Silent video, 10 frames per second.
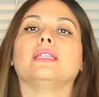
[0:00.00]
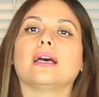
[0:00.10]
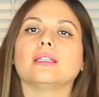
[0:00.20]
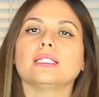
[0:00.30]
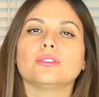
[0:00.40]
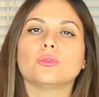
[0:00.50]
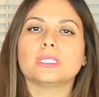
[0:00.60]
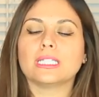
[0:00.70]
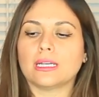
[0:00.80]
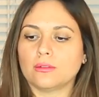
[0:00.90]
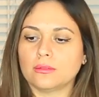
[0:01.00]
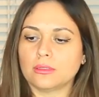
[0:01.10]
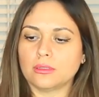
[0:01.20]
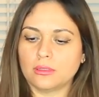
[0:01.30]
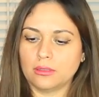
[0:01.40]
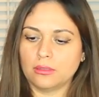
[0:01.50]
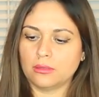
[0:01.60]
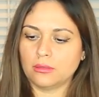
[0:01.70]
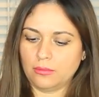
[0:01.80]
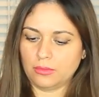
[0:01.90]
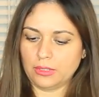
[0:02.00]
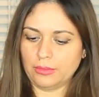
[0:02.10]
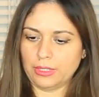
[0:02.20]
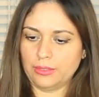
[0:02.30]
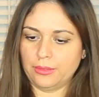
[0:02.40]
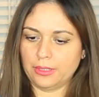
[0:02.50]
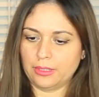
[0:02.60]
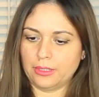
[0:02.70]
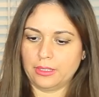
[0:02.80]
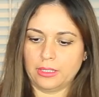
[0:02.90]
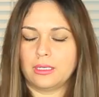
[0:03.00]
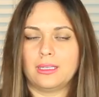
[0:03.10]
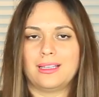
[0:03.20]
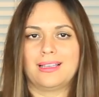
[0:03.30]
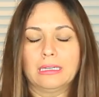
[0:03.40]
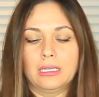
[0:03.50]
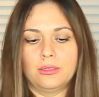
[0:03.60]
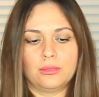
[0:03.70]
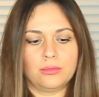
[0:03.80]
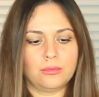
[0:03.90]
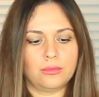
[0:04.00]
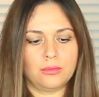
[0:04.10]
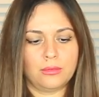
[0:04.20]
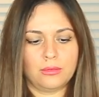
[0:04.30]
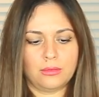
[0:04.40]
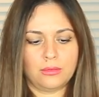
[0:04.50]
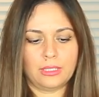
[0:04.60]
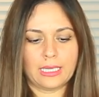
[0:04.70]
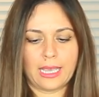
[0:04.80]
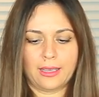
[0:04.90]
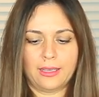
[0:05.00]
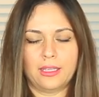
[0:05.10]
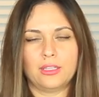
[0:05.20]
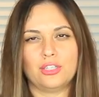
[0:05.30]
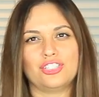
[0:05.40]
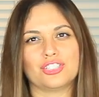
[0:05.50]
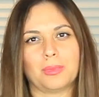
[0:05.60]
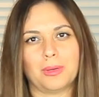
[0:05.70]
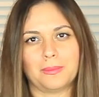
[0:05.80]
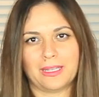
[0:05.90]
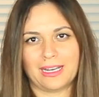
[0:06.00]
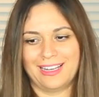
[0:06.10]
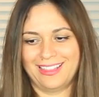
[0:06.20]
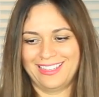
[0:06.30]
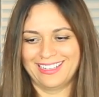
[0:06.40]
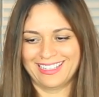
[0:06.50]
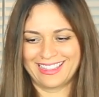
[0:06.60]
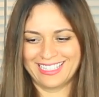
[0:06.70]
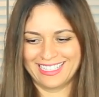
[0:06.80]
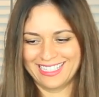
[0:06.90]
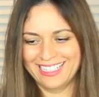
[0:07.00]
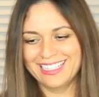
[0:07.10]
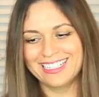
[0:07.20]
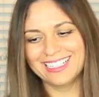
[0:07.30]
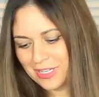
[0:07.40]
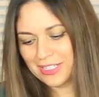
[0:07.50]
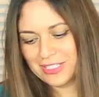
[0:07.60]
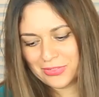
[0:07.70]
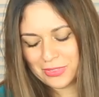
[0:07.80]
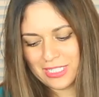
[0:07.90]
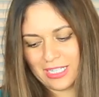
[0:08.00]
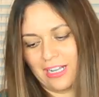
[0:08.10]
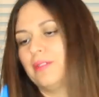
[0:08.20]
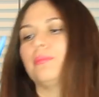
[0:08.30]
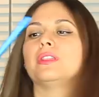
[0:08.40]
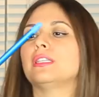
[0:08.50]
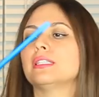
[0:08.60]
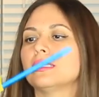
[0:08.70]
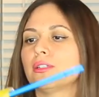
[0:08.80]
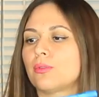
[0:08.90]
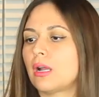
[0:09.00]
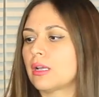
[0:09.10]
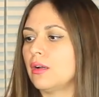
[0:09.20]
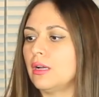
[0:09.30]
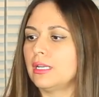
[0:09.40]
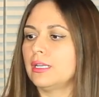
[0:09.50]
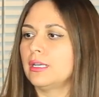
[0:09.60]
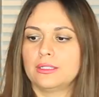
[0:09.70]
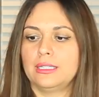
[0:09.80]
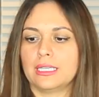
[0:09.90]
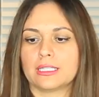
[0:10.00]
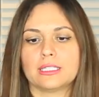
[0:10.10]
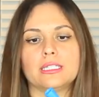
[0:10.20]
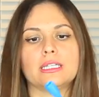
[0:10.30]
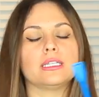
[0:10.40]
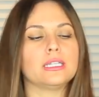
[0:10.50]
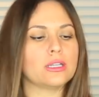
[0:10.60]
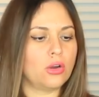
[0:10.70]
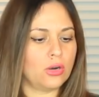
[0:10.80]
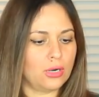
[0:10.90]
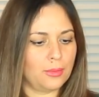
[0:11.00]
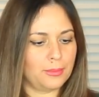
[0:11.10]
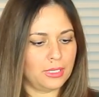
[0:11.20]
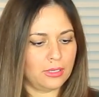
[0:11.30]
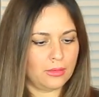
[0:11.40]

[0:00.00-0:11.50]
Now let's switch out. Why do I do it? Oh, yeah. You just pop that out of there like that. I'm gonna switch it out and put this little rod on, the extending arm.